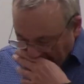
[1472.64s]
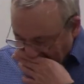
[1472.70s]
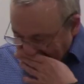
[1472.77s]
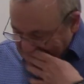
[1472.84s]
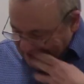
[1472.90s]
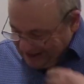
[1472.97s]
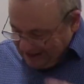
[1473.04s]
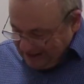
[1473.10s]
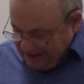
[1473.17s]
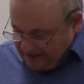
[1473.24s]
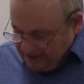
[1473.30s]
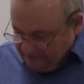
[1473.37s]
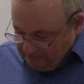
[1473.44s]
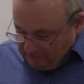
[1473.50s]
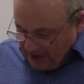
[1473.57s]
And
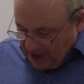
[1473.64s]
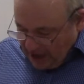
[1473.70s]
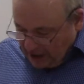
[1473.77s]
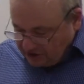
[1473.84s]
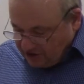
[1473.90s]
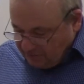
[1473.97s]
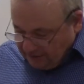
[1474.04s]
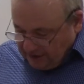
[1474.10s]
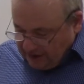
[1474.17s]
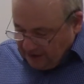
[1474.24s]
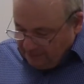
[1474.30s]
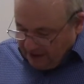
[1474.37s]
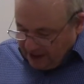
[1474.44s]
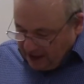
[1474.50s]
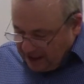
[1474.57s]
ultimately,
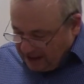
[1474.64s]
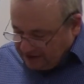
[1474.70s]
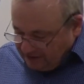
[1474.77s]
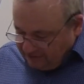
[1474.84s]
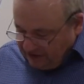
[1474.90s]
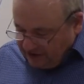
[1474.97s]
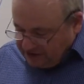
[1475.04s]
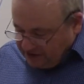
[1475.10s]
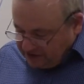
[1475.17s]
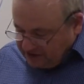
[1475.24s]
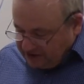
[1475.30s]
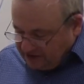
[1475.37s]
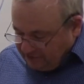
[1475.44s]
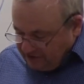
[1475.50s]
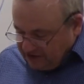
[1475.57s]
because of the
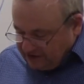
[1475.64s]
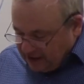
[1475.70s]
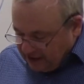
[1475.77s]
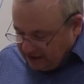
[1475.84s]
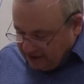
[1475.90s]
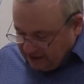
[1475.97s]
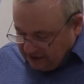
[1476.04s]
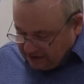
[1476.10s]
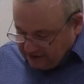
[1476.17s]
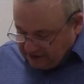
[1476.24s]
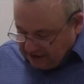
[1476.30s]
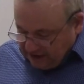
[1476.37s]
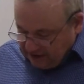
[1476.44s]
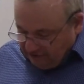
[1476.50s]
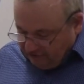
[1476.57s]
existence of these ideas
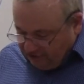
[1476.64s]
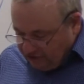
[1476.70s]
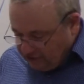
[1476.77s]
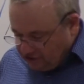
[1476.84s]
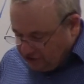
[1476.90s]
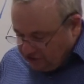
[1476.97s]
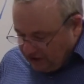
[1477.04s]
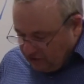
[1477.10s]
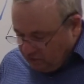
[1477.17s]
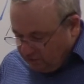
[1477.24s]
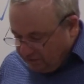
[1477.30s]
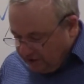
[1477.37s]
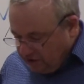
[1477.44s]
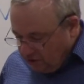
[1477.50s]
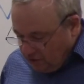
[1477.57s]
in the future, there will
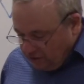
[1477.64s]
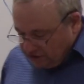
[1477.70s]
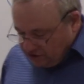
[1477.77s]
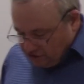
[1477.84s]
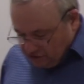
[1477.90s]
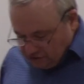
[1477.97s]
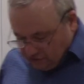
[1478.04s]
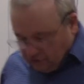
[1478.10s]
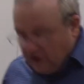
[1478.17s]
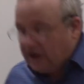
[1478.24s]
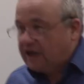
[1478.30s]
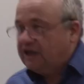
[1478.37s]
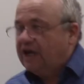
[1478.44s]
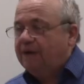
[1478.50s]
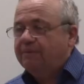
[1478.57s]
be no excuse for
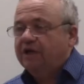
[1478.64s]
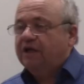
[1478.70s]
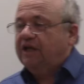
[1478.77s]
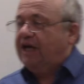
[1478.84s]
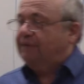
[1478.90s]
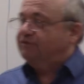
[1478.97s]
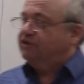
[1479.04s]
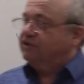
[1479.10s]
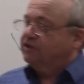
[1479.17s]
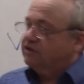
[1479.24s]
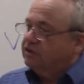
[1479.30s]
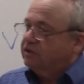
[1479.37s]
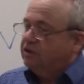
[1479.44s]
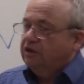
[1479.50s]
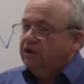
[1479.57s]
economic collapse.
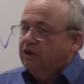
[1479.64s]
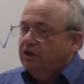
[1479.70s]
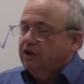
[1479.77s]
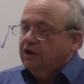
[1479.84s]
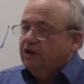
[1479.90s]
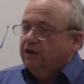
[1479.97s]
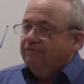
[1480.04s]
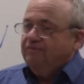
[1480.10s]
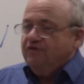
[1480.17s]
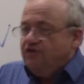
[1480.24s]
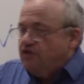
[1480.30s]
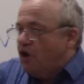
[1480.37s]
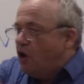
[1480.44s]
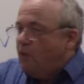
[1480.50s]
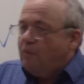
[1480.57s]

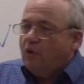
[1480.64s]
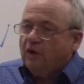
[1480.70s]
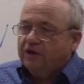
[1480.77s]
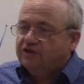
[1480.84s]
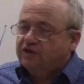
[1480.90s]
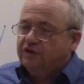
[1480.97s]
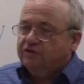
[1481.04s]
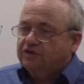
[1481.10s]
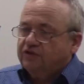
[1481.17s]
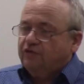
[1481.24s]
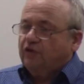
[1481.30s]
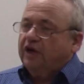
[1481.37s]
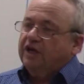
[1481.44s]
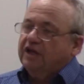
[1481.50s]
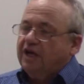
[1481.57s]
No more excuses
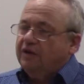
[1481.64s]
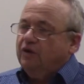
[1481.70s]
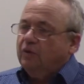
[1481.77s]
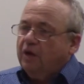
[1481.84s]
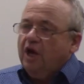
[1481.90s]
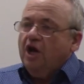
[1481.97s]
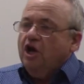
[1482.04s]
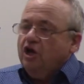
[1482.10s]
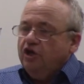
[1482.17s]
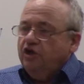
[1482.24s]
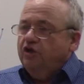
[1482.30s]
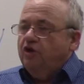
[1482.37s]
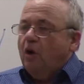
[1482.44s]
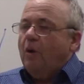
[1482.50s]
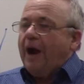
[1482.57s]
for economic.
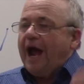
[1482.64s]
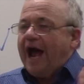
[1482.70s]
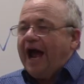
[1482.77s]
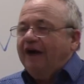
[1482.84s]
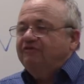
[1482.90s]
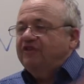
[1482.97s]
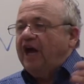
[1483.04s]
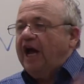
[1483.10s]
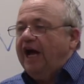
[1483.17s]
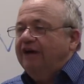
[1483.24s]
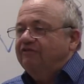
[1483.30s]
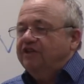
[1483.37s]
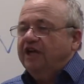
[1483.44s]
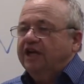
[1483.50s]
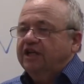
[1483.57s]
You don't have to
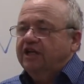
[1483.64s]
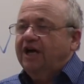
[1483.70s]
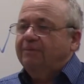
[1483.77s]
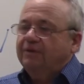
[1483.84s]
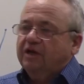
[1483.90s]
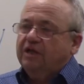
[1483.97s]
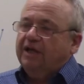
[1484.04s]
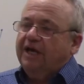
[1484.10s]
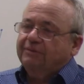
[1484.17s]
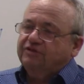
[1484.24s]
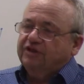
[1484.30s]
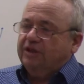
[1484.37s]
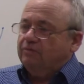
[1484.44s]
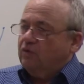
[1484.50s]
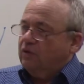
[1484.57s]
have an economic collapse
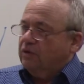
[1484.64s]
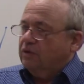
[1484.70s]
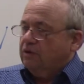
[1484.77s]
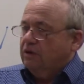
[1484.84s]
anymore.